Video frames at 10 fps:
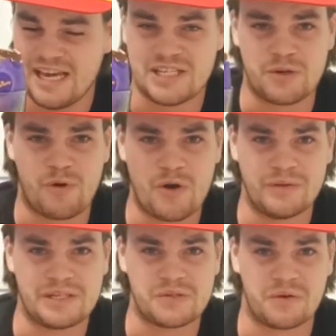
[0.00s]
Easter
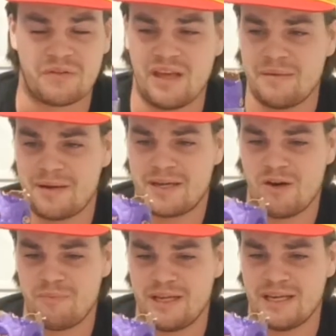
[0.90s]
only sort of thing, but it
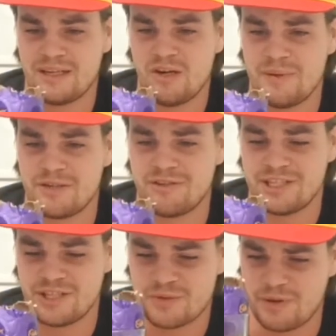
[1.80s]
could be a
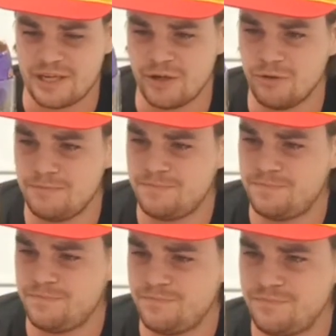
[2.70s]
tradition. It's pretty cool.
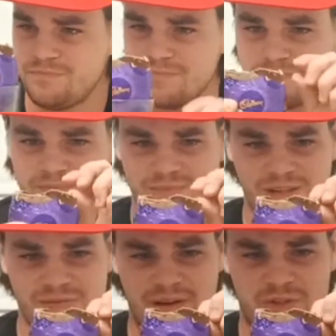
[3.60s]

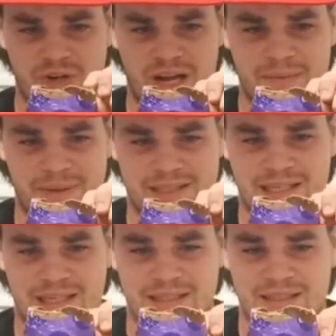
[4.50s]
Never tried it,
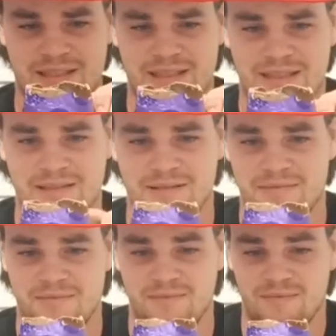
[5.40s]
but I
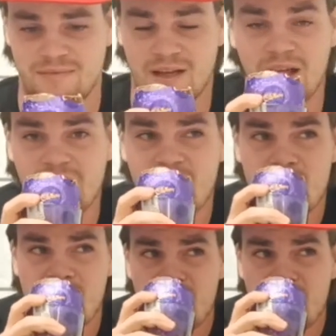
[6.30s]
like it.